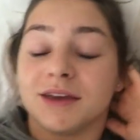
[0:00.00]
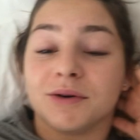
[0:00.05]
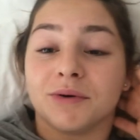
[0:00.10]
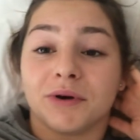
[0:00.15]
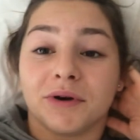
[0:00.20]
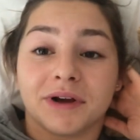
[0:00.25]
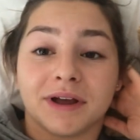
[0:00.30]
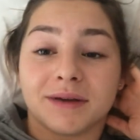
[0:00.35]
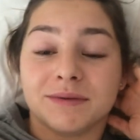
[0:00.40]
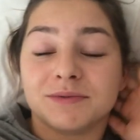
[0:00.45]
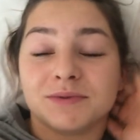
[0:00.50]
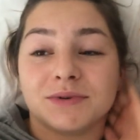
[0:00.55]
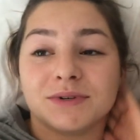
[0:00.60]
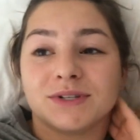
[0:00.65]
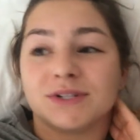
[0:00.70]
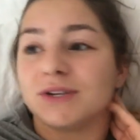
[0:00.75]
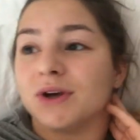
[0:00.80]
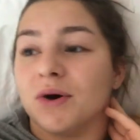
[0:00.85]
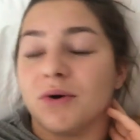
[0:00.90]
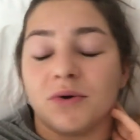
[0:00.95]
The Aurora Games
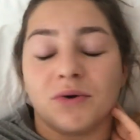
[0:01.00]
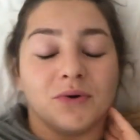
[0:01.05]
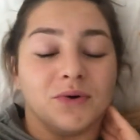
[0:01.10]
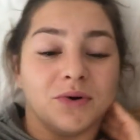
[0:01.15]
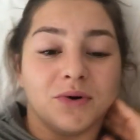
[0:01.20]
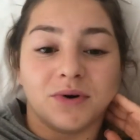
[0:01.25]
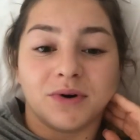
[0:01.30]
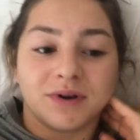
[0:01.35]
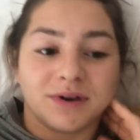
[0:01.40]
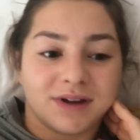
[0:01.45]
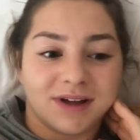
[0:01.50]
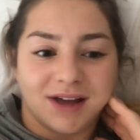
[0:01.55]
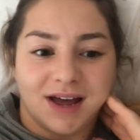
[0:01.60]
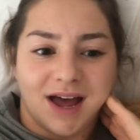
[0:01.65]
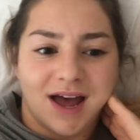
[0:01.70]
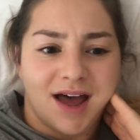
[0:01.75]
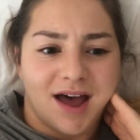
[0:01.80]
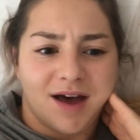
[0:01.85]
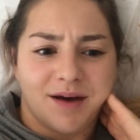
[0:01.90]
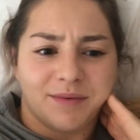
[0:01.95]
was so cool.
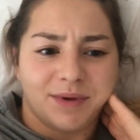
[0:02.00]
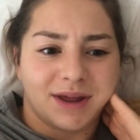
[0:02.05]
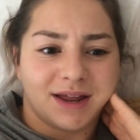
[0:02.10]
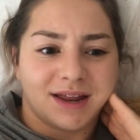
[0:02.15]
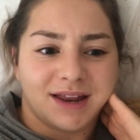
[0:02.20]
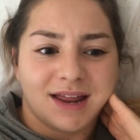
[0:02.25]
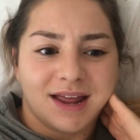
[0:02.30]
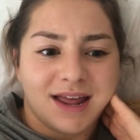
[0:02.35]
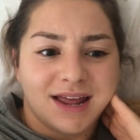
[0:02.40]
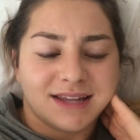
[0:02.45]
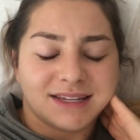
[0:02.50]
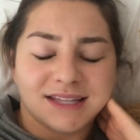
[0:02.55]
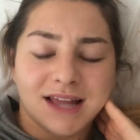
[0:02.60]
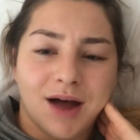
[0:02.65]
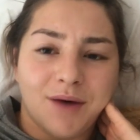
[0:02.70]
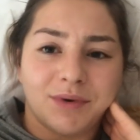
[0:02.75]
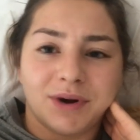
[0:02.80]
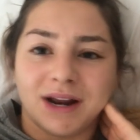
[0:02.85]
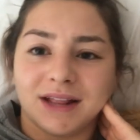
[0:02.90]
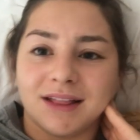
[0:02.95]
It's
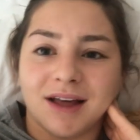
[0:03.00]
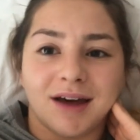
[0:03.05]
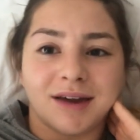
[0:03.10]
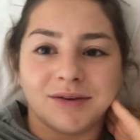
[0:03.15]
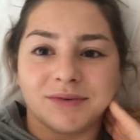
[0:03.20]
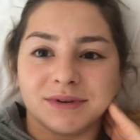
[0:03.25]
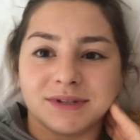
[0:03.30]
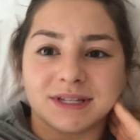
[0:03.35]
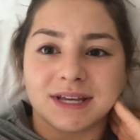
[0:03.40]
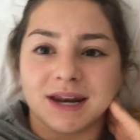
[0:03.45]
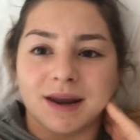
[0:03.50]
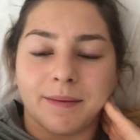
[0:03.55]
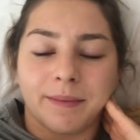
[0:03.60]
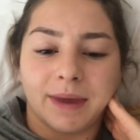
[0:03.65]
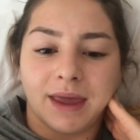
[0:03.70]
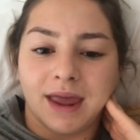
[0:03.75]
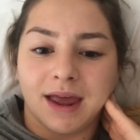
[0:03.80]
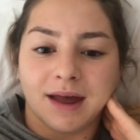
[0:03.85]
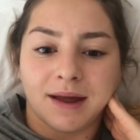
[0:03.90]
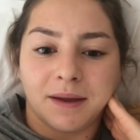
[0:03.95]
not what I thought it was going to
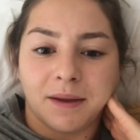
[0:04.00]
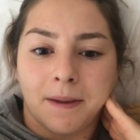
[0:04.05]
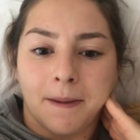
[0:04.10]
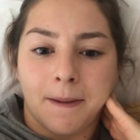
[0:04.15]
be.